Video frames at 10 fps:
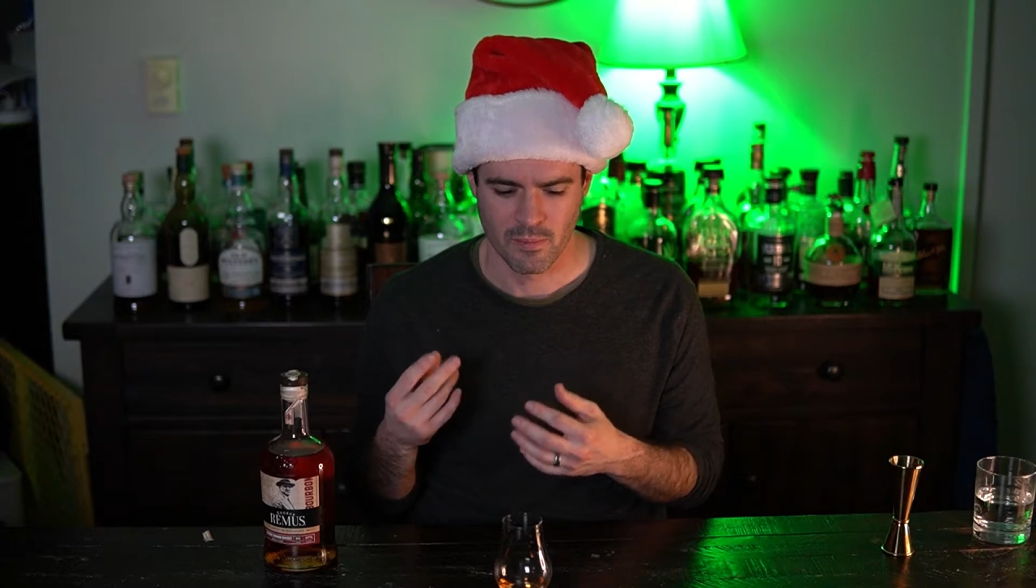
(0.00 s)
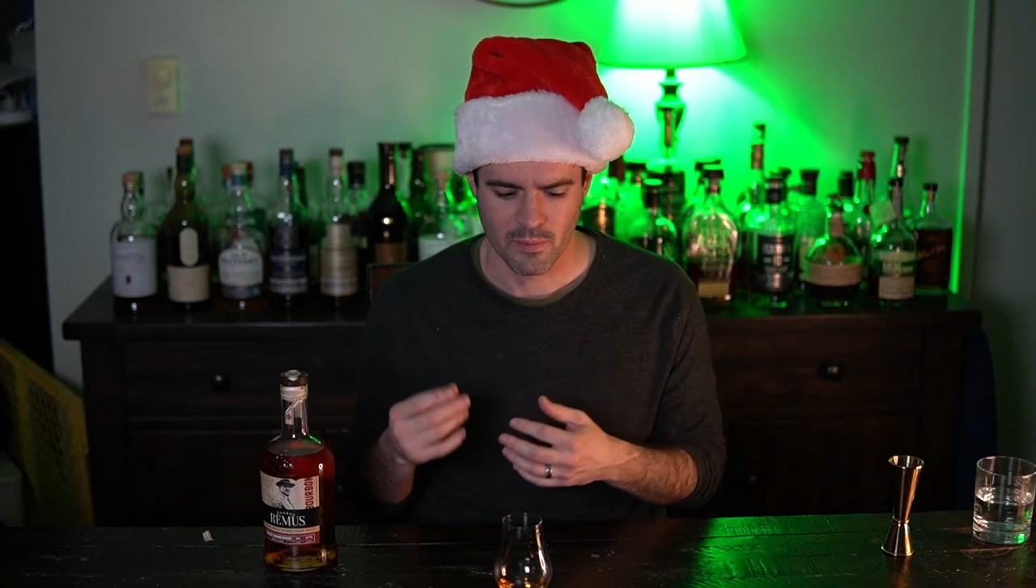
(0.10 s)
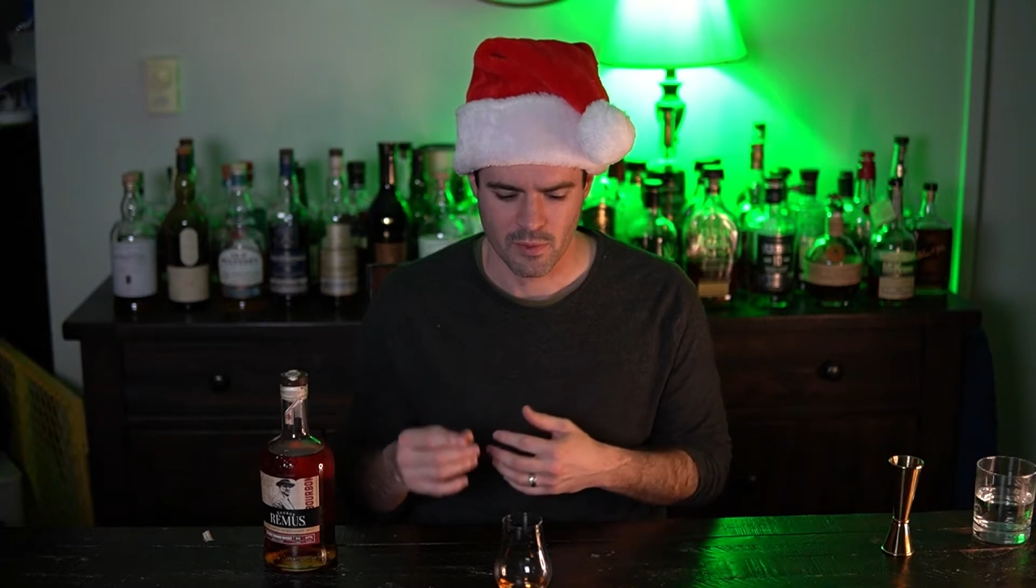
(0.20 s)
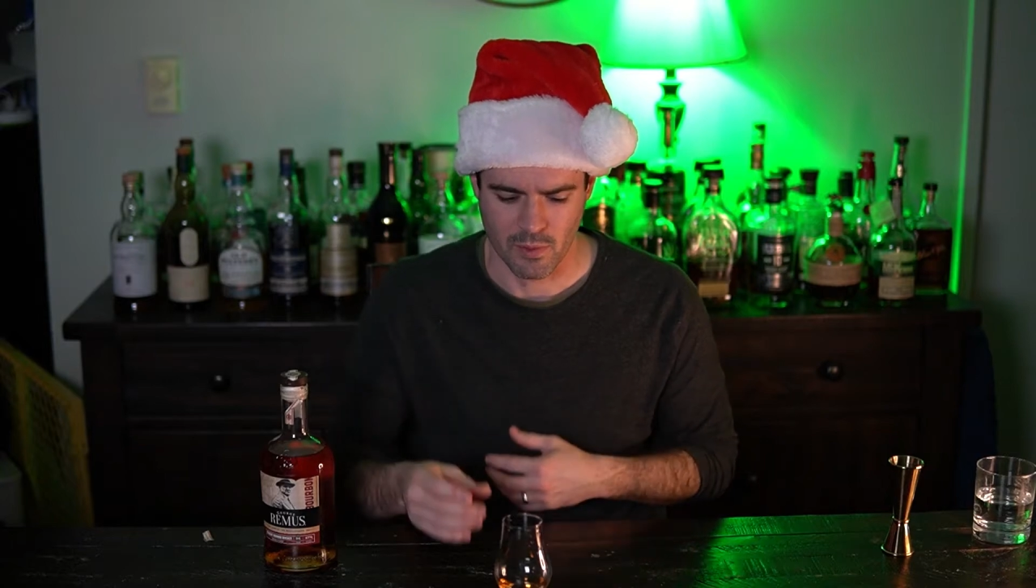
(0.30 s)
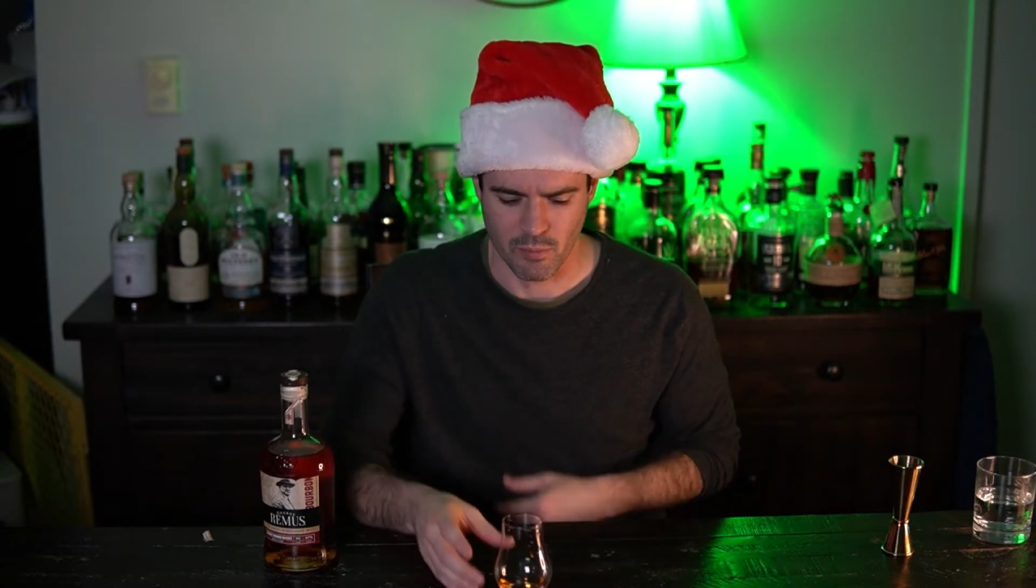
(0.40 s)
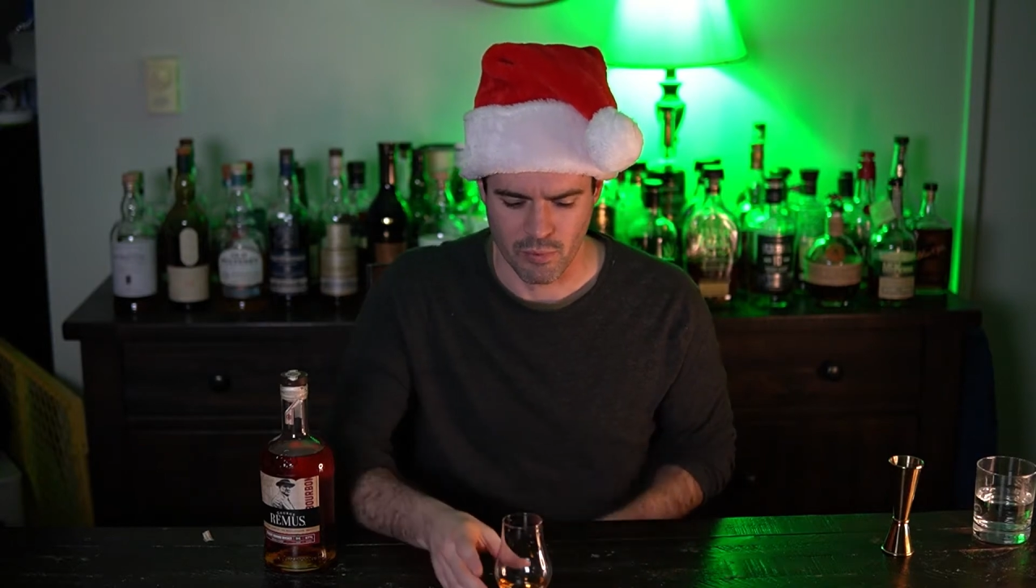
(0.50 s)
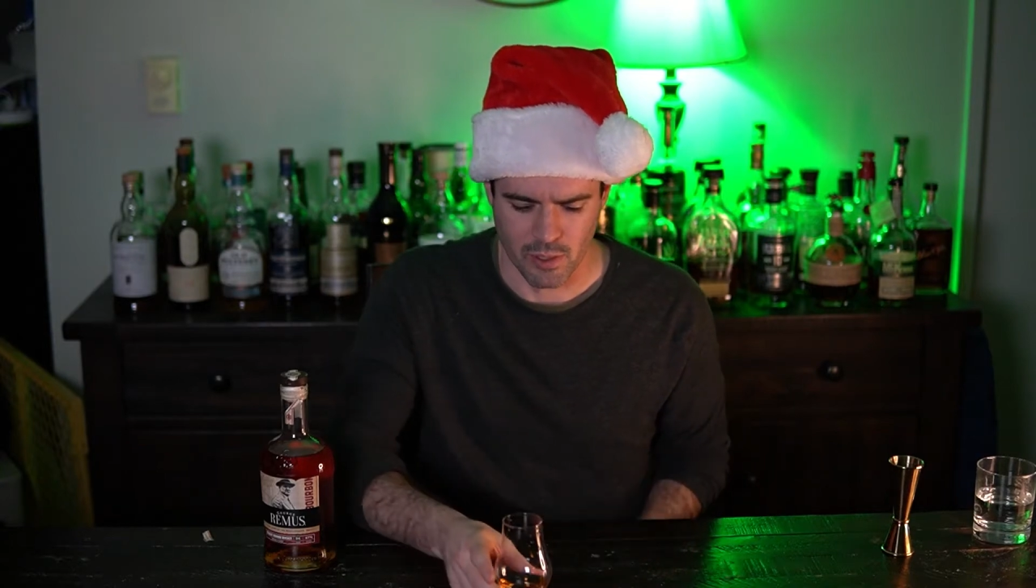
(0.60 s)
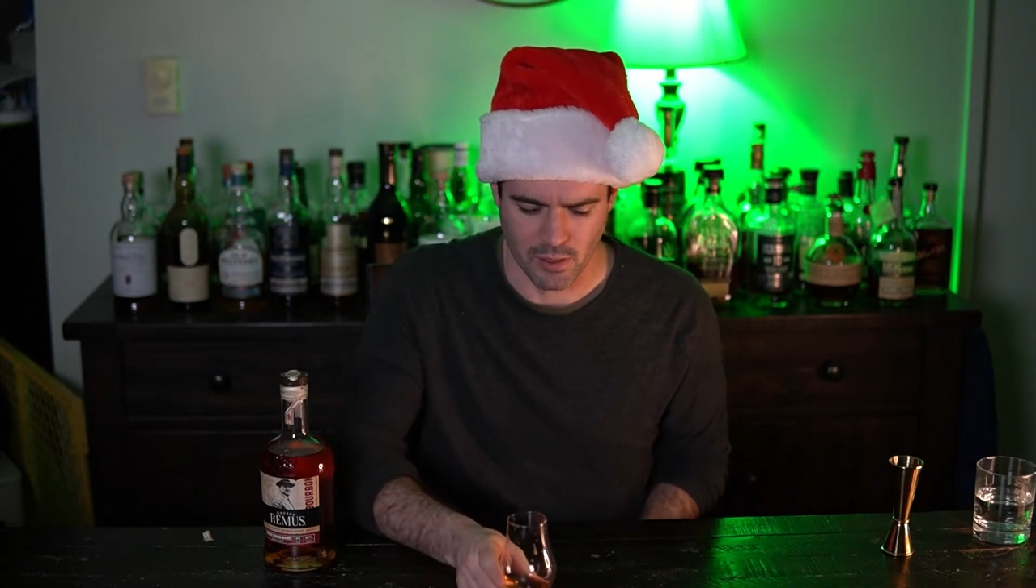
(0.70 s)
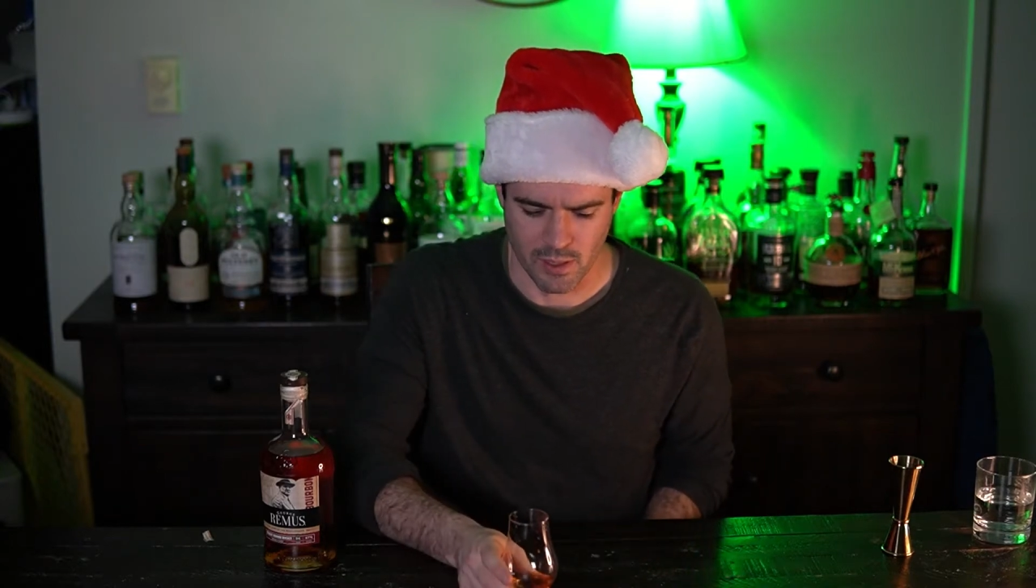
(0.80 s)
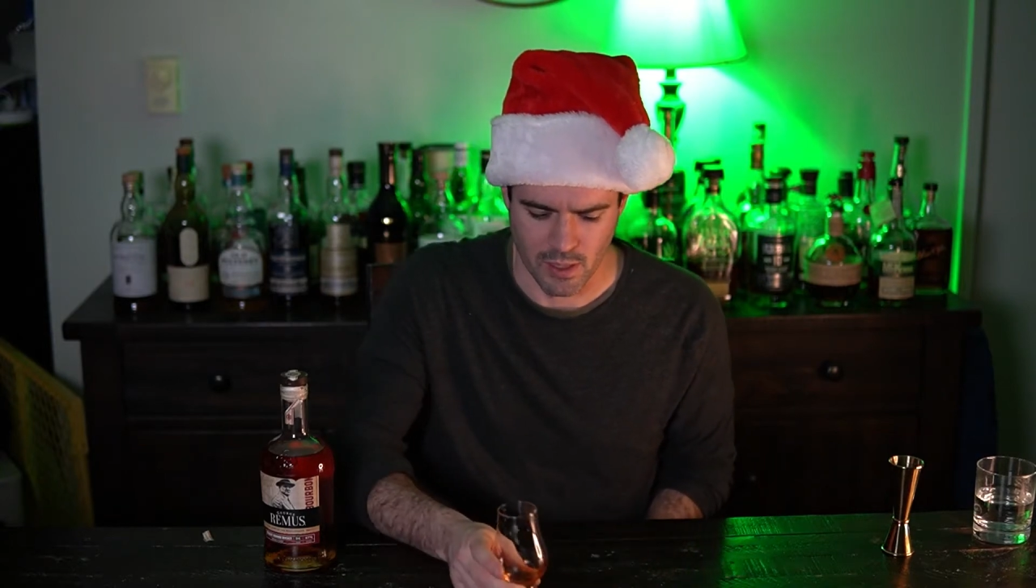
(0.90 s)

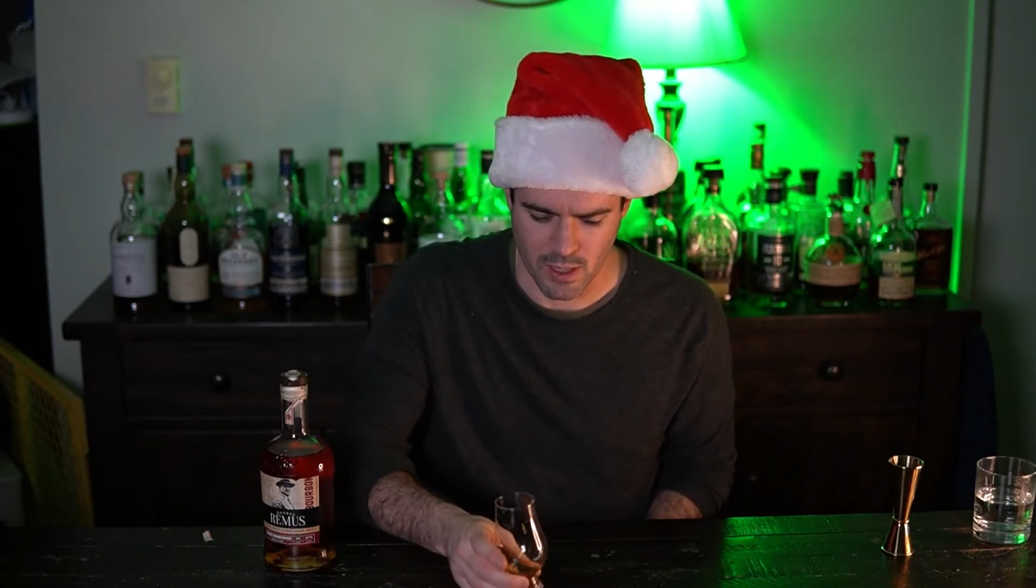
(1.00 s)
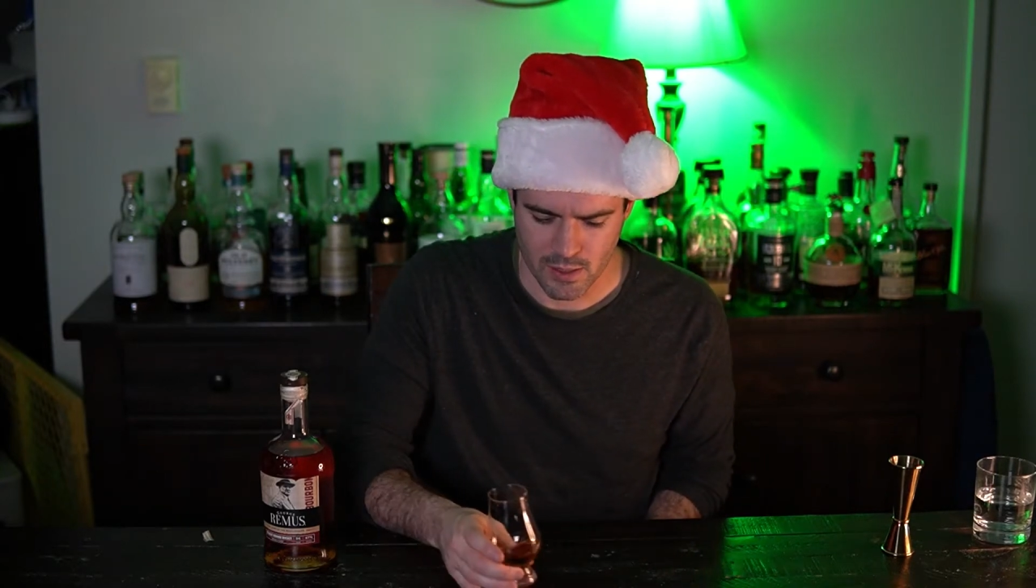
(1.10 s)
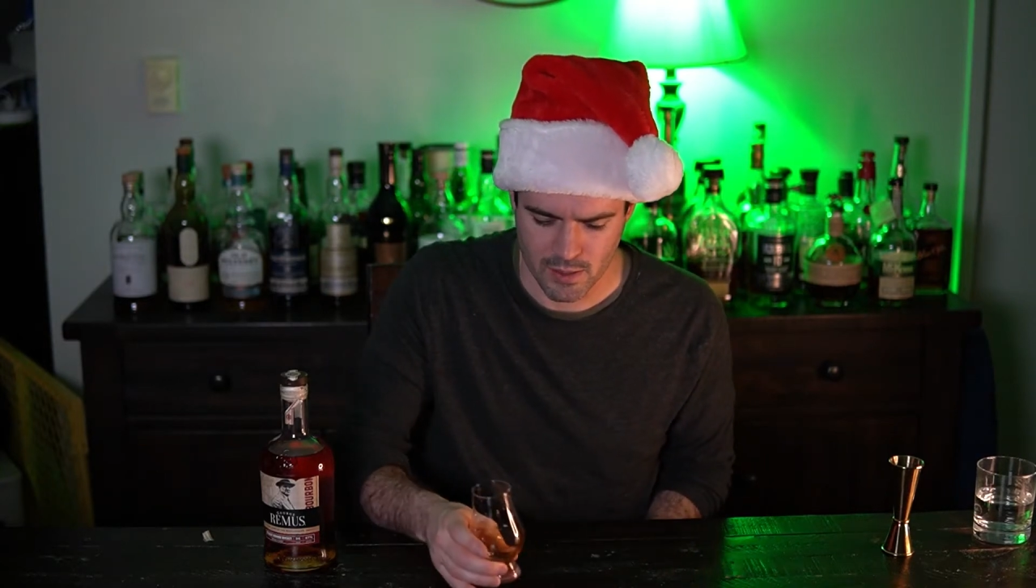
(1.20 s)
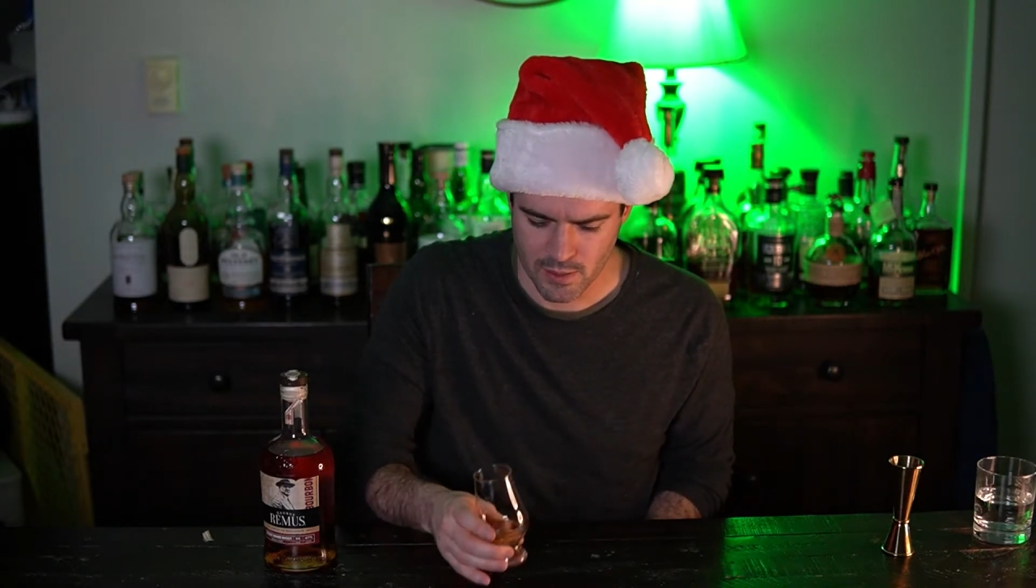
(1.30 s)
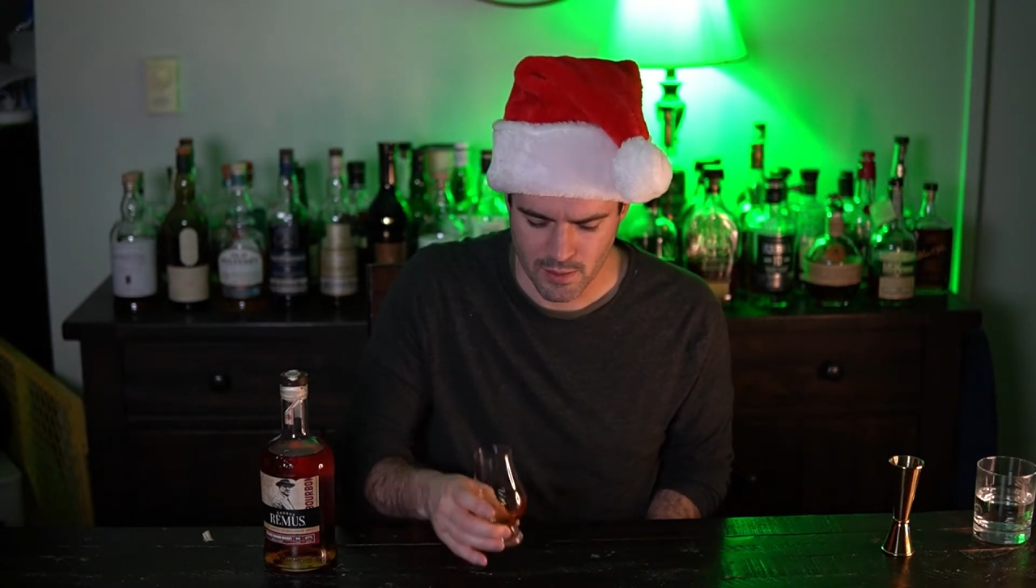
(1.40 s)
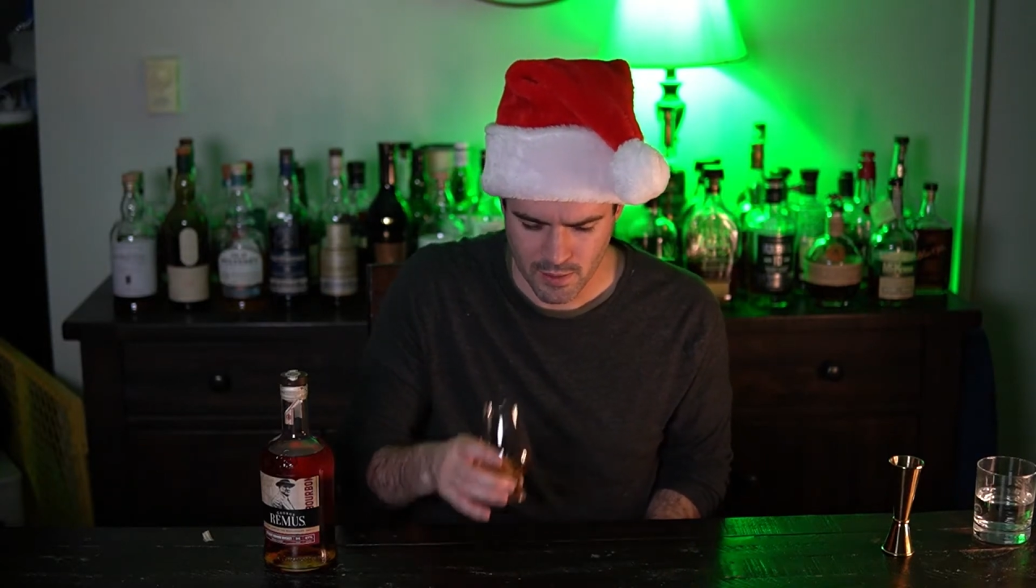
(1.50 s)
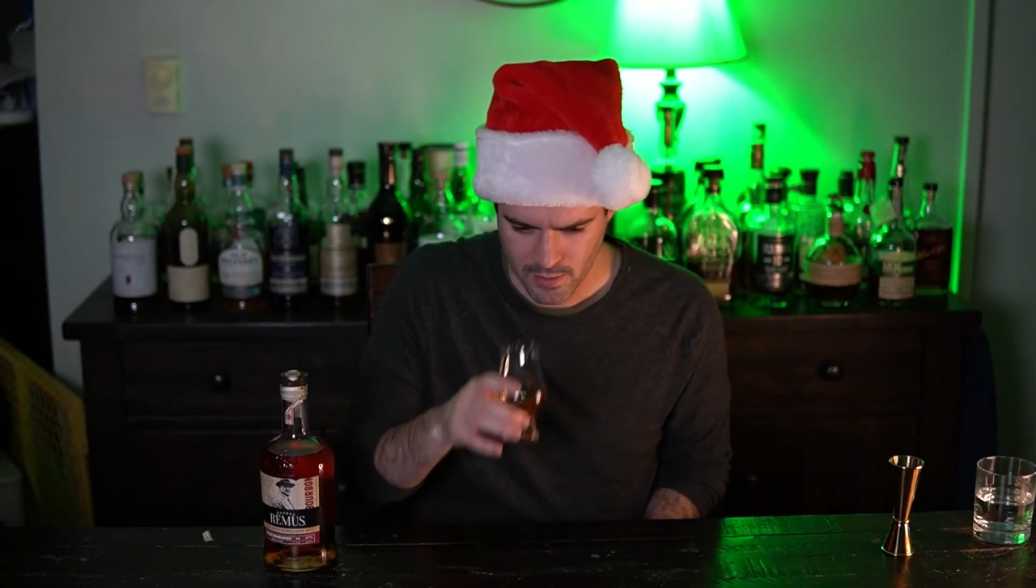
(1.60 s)
prickliness.